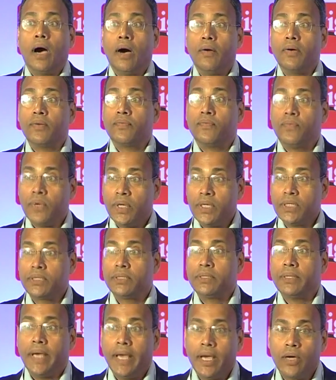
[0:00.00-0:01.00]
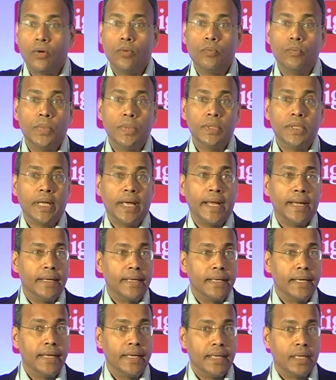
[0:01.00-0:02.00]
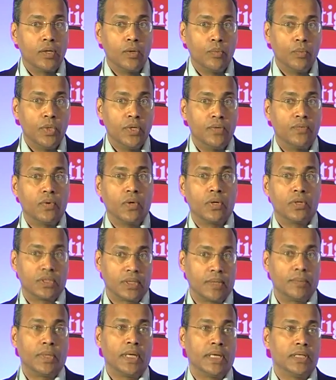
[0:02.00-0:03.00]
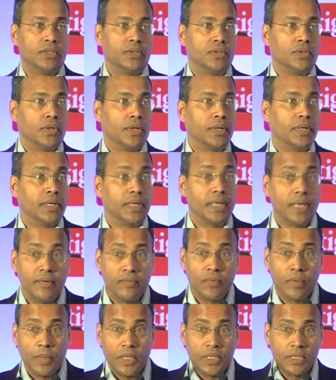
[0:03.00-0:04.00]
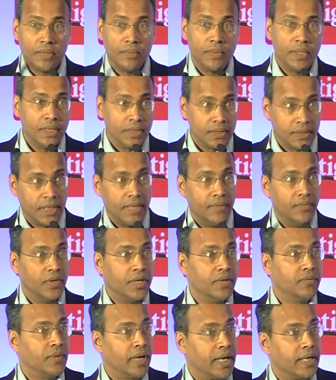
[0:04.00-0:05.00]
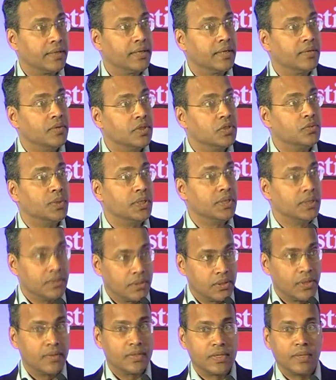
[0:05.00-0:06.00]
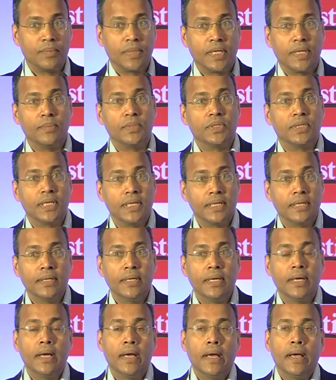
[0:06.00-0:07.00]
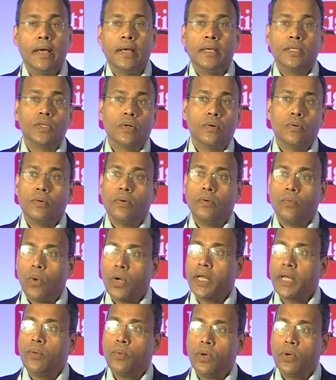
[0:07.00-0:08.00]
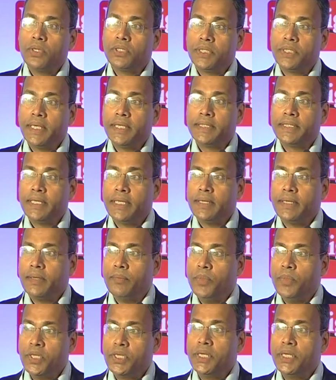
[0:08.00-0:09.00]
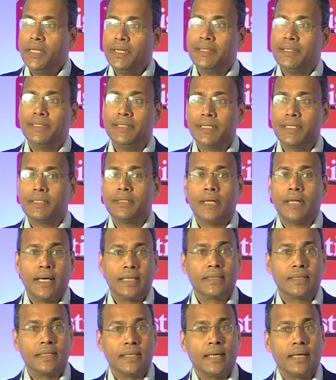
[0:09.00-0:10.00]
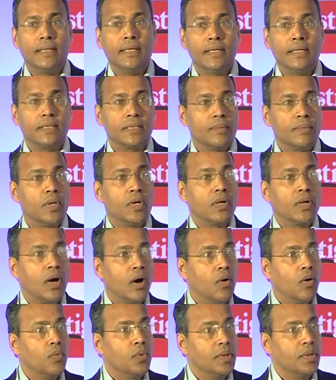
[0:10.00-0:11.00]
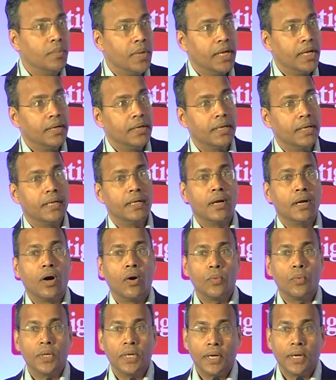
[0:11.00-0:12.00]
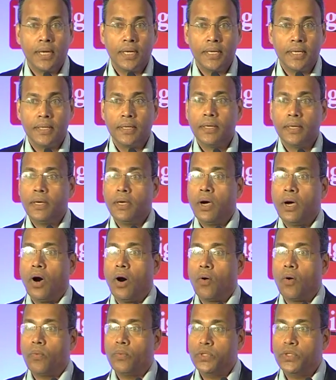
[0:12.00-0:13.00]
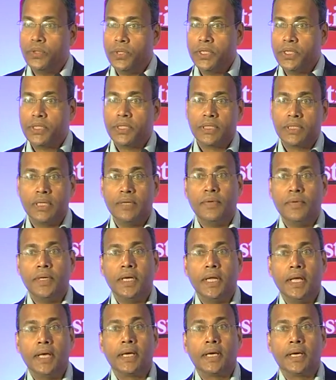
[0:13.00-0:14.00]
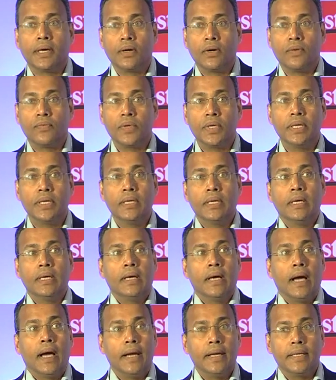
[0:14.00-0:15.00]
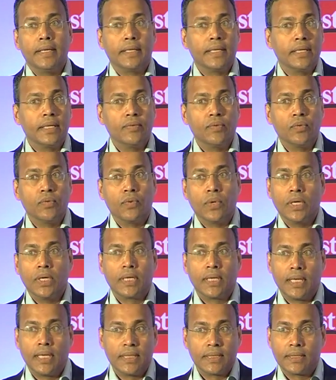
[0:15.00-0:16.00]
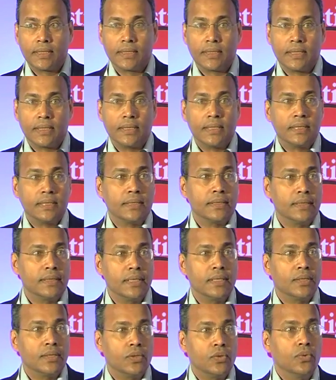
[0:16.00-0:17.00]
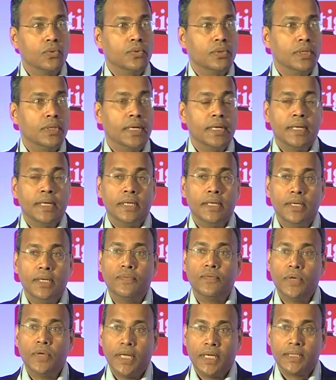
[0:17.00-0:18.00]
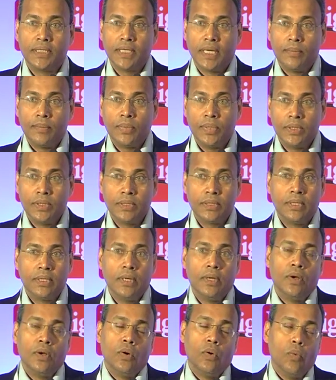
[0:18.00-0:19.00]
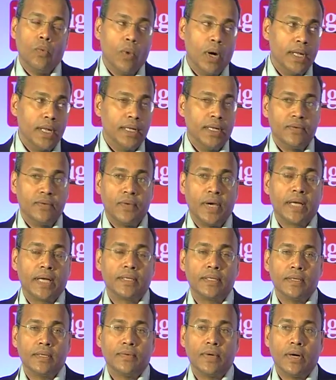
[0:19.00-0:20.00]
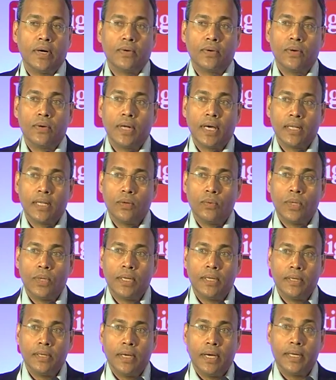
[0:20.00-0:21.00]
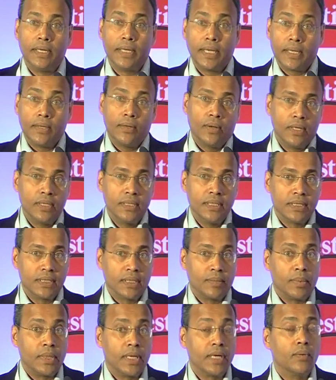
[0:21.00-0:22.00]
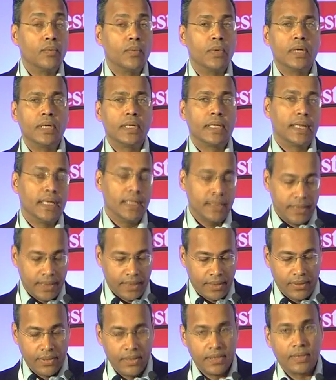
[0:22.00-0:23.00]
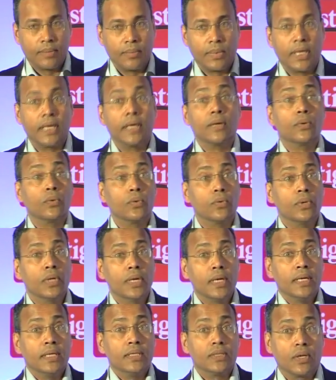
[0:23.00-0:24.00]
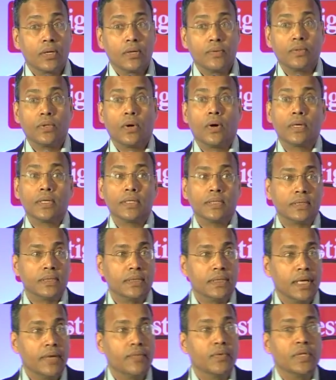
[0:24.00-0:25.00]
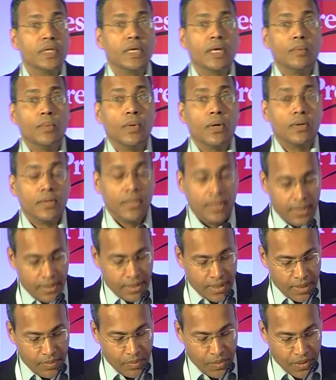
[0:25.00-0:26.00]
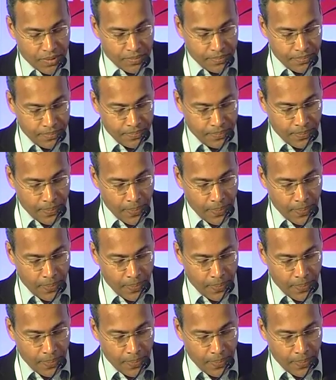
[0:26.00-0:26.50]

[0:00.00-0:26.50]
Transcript: Our first entire equipment for supplies to Toyota came from HMT, the same very factory which we sort of sometimes say. So what I want to say is that machine is just an asset. I think it's about how we maintain, how we run it, how judiciously we take care of it, and it can give you world-class results. There are two different examples. One in a factory of our own, other one a technology supplier, world-class technology supplier who sort of taught us everything about TPM.